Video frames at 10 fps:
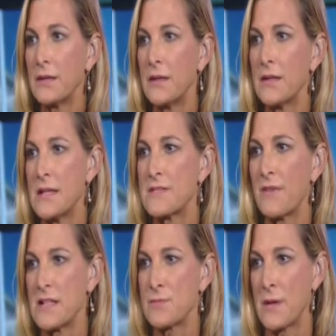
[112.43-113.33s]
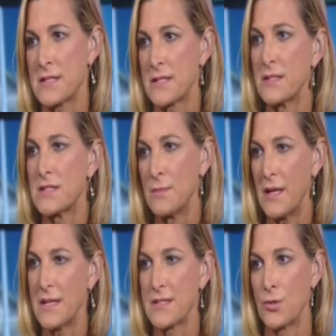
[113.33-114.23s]
his vice president to be
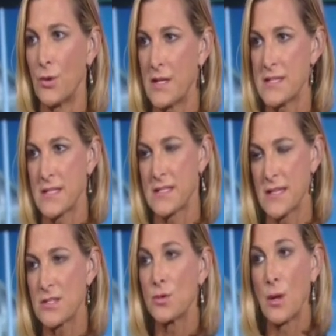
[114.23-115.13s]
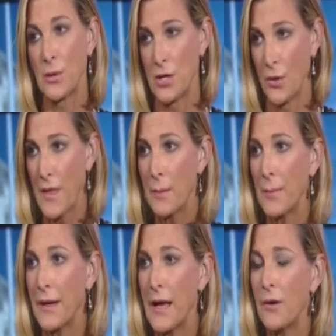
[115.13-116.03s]
his anointed successor, we would know that
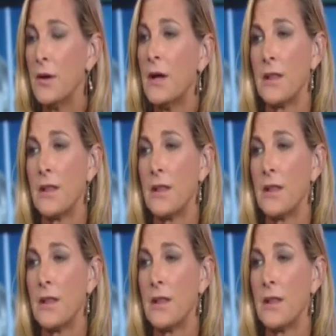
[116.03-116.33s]
by now.